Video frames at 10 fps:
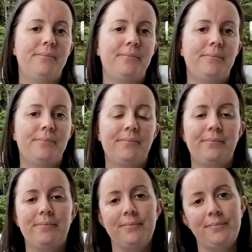
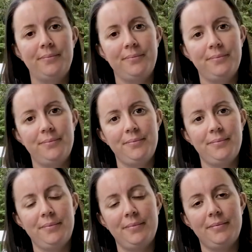
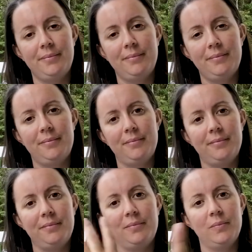
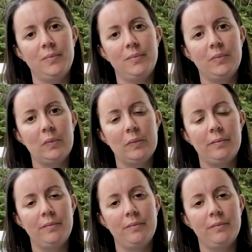[no speech]